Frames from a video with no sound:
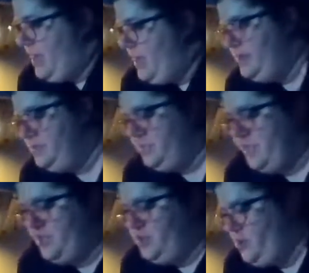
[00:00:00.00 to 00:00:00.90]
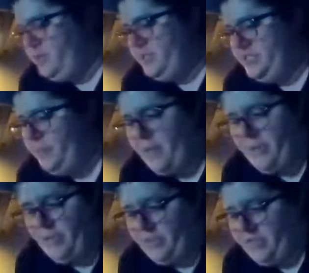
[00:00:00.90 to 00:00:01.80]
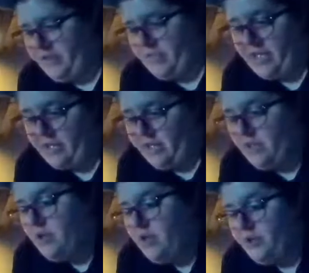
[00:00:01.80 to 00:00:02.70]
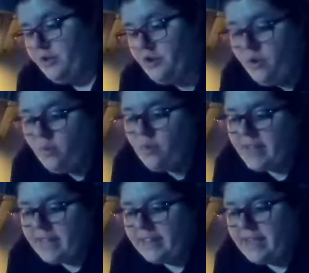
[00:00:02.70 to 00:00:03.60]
I don't know, it's like, you know, with some people, they're like, you know, I